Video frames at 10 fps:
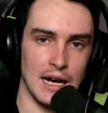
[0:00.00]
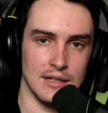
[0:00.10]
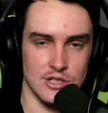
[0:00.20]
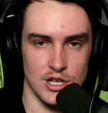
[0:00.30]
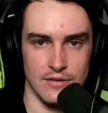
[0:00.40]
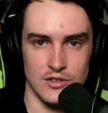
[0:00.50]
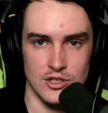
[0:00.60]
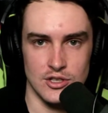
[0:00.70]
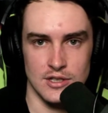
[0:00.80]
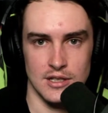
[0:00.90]

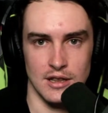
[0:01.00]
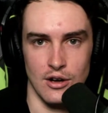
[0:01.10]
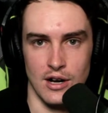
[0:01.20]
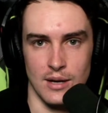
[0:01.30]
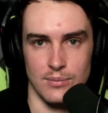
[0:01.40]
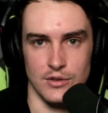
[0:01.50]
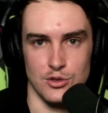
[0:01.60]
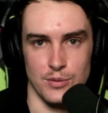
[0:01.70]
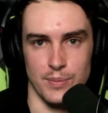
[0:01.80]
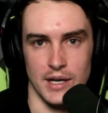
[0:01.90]
Chiefs lineup with
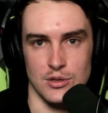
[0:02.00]
Drippe,